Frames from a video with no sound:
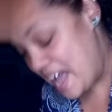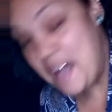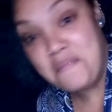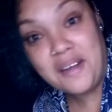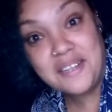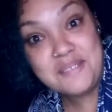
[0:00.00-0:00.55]

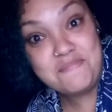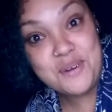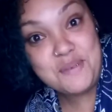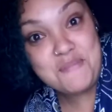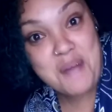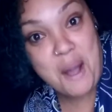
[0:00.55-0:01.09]
I'm about to
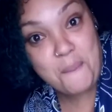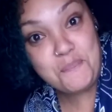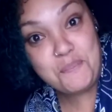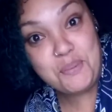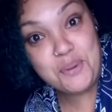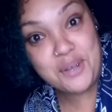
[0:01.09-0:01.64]
burn my
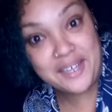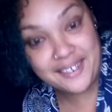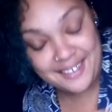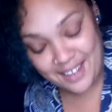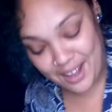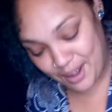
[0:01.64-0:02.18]
butt,
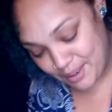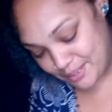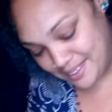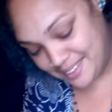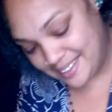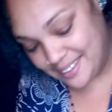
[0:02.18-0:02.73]
y'all.